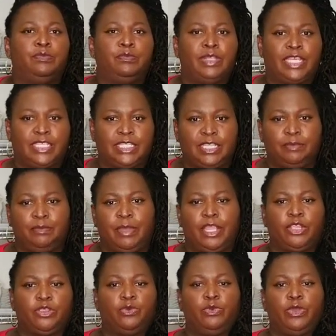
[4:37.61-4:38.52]
like I said,
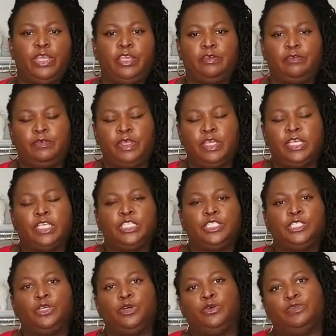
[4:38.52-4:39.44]
microwave,
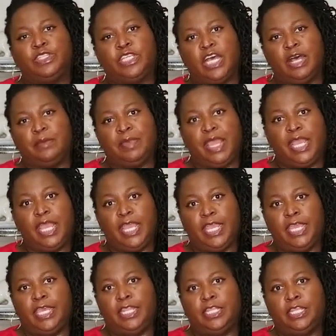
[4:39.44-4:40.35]
stovetop,
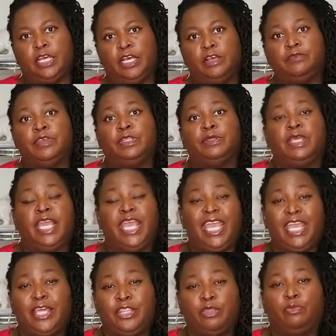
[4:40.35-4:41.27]
and oven,
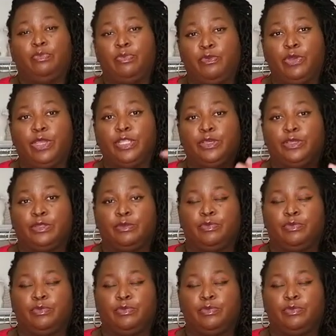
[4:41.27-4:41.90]
and the broiler.